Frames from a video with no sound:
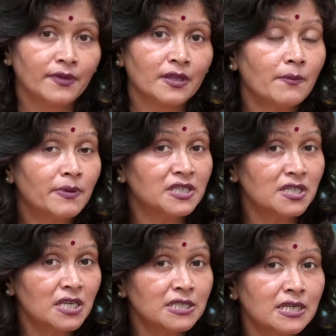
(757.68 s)
Number
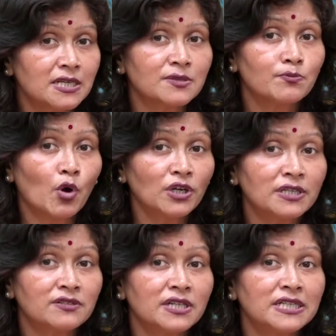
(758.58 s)
6 is
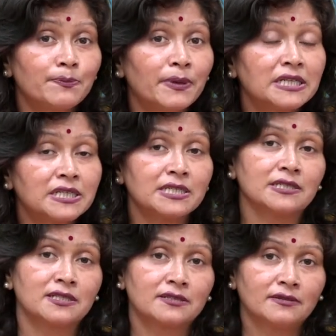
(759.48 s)
monetary
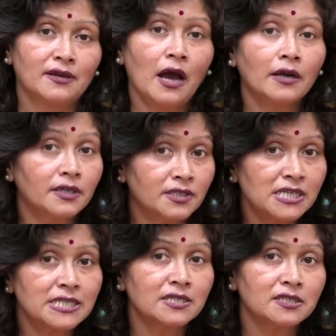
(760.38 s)
dependence. Under
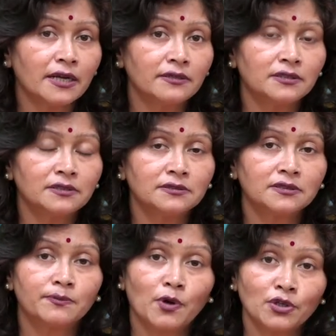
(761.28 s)
this standard,
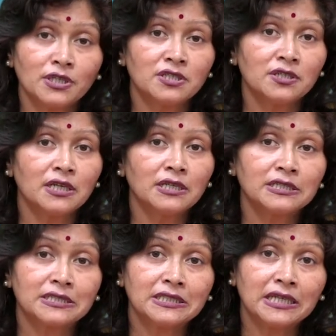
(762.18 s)
the monetary
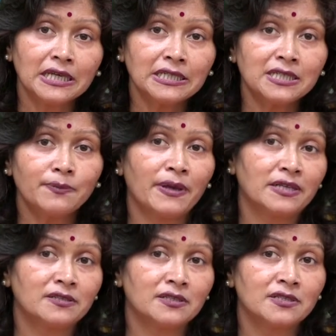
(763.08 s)

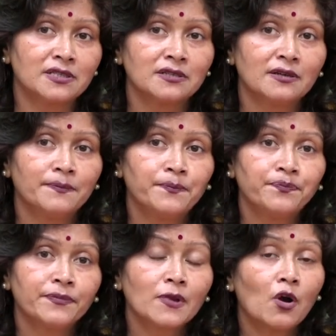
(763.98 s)
independence
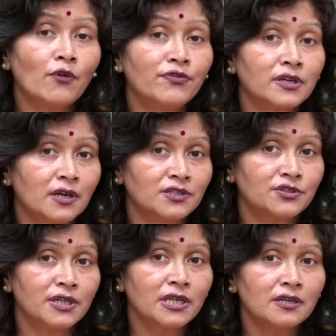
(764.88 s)
of a
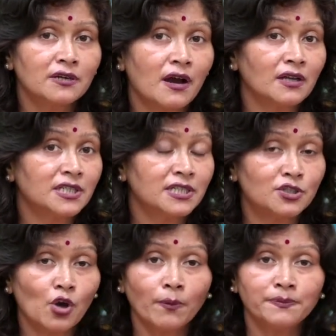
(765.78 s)
country can't
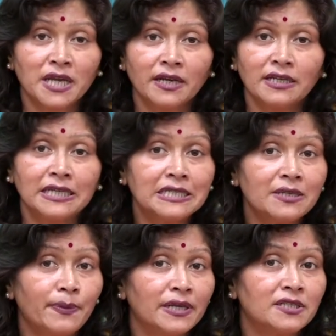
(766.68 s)
adopt an
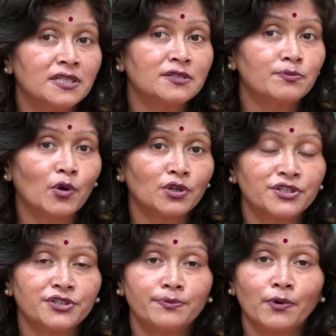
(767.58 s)
independent
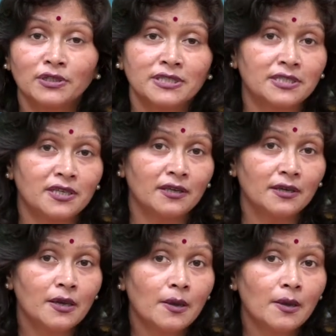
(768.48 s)
monetary policy